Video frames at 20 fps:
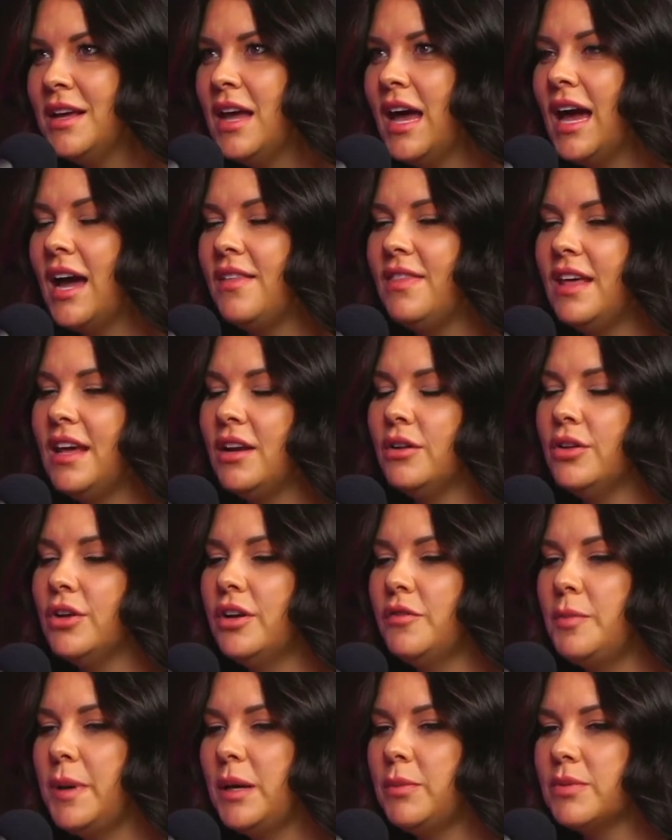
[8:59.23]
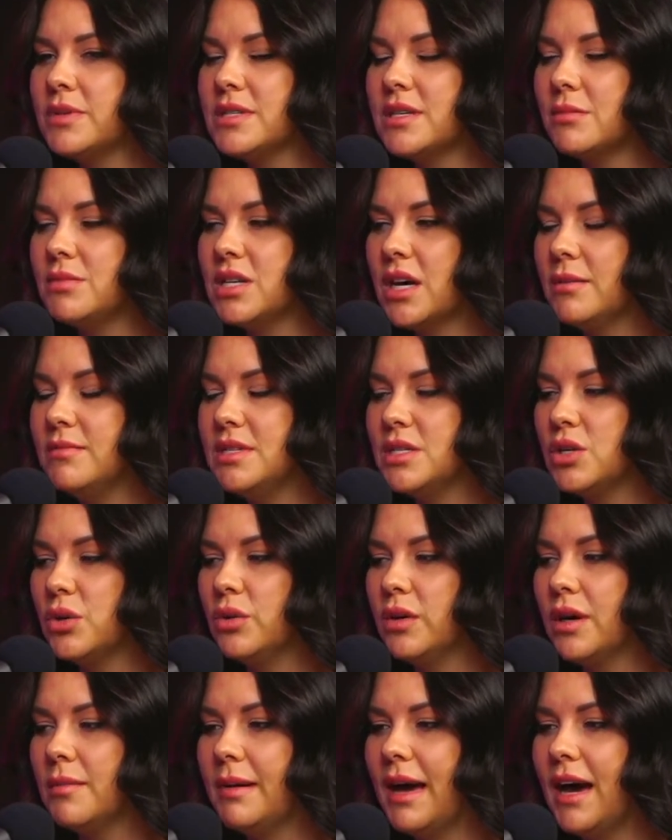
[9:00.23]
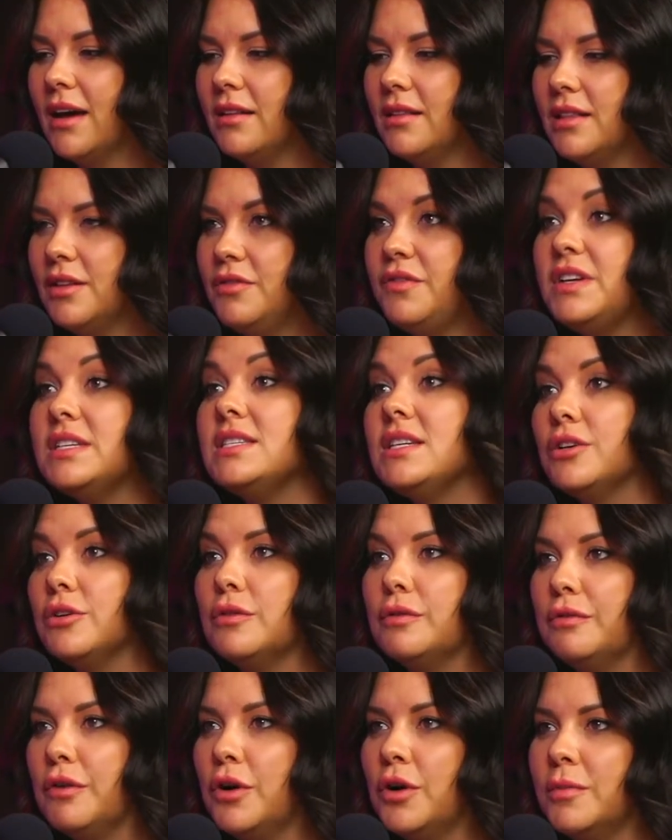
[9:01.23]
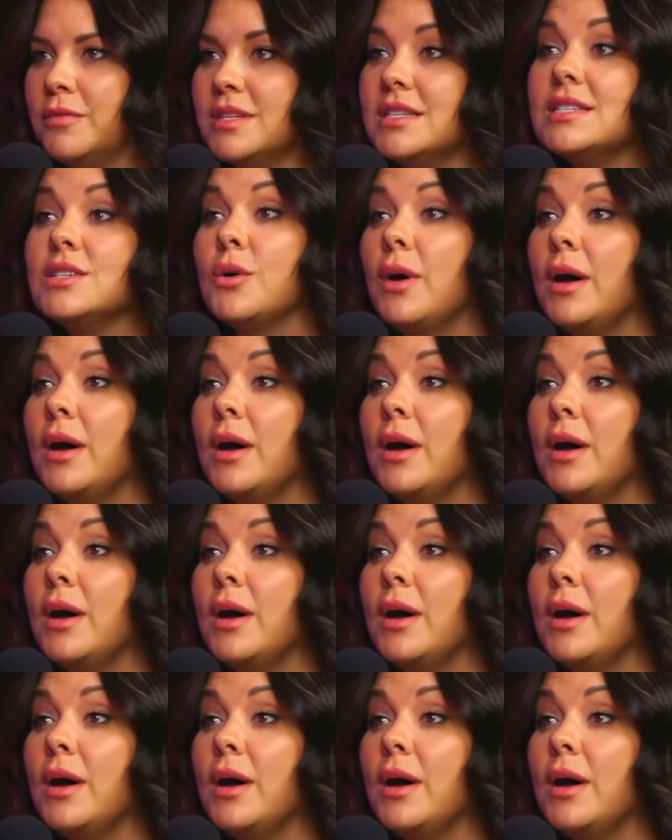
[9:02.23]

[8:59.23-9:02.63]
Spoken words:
And then a lot of people sometimes talk about the physical form, the square